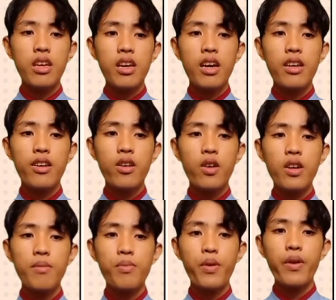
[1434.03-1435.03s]
and learning
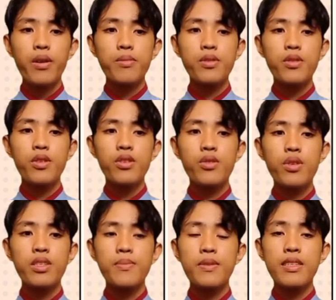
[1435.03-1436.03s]
programs to address
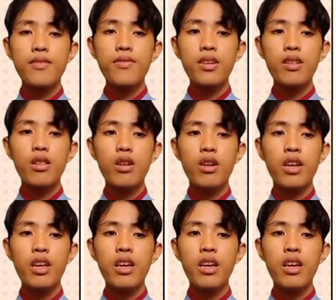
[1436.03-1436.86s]
specific learning